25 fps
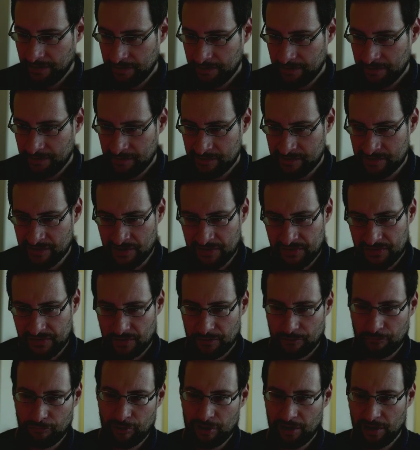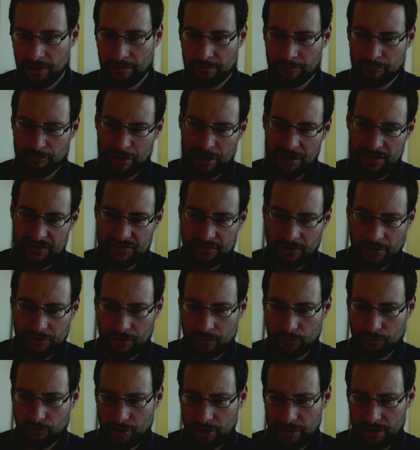this release not
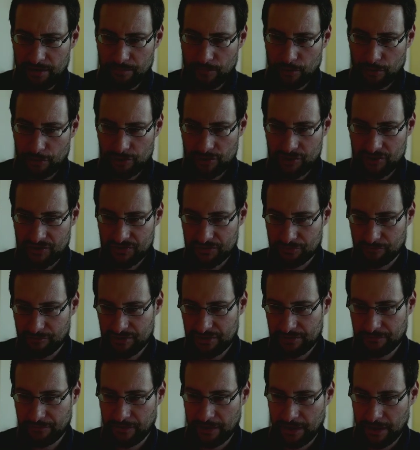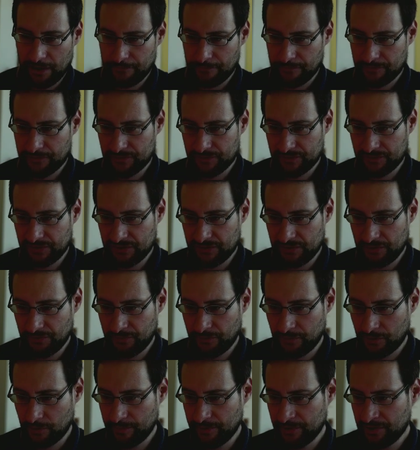only merges RISC-V
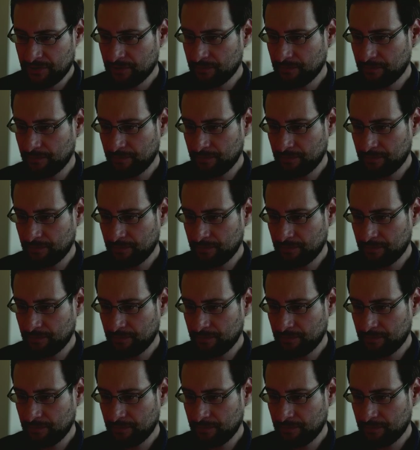64-bit